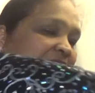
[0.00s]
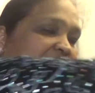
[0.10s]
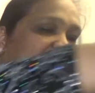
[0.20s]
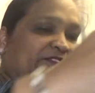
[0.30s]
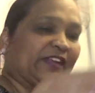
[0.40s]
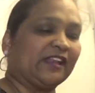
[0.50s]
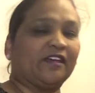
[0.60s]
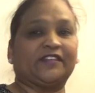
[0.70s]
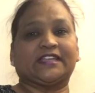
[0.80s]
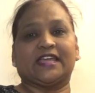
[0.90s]
love it
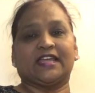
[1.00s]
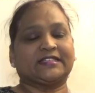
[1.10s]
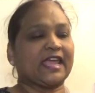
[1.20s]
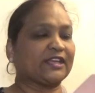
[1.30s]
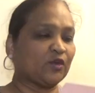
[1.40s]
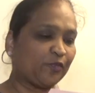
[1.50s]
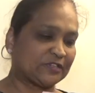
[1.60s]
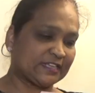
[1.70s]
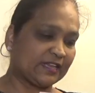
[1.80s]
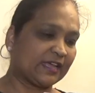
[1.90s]
love it thank you
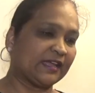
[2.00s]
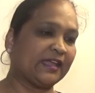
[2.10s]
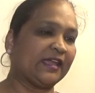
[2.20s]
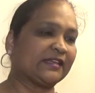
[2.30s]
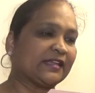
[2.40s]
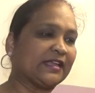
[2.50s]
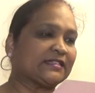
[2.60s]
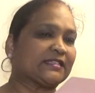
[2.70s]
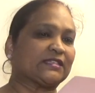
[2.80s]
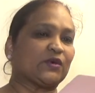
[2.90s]
priscilla it
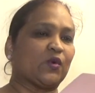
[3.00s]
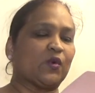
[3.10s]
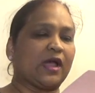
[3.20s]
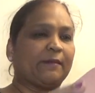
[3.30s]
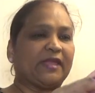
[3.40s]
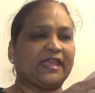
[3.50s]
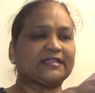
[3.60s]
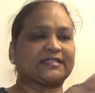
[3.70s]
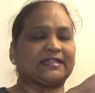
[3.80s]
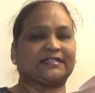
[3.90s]
is so
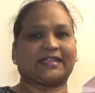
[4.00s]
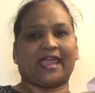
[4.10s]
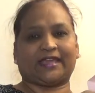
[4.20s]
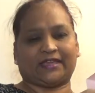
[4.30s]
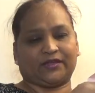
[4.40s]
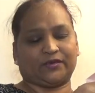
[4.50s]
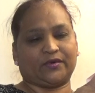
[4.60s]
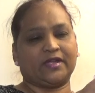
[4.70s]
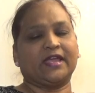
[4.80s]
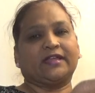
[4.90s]
amazing thank
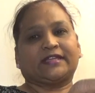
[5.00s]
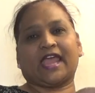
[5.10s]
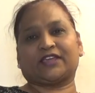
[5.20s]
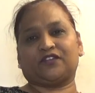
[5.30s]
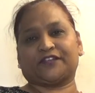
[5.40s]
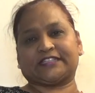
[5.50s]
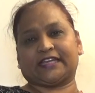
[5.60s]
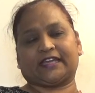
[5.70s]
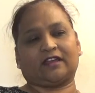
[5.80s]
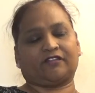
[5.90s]
you thank you for
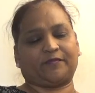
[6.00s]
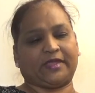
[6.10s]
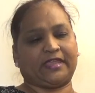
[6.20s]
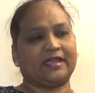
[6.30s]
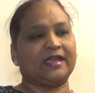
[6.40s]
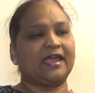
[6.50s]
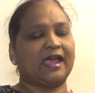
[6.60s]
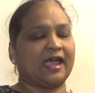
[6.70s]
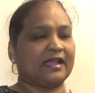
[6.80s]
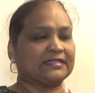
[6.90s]
thinking of me
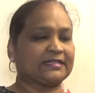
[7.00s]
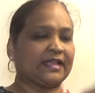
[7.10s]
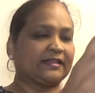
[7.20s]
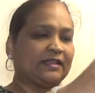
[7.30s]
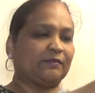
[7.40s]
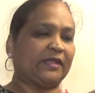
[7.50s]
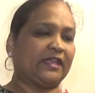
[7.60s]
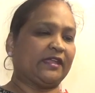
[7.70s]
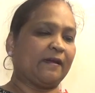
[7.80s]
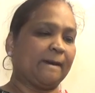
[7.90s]
and sending
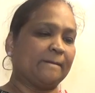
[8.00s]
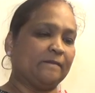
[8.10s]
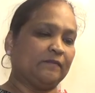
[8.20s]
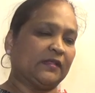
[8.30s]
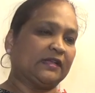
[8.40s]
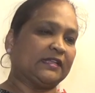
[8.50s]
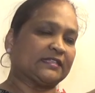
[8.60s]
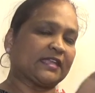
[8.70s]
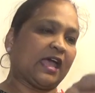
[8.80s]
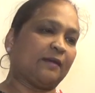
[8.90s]
me
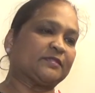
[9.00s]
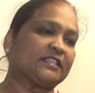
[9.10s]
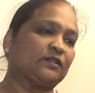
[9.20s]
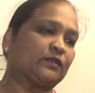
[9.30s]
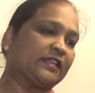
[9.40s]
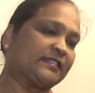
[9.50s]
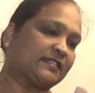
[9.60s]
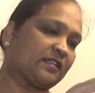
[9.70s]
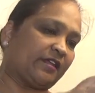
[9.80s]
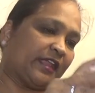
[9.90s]
this absolutely
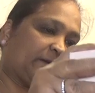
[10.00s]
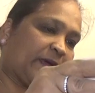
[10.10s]
stunning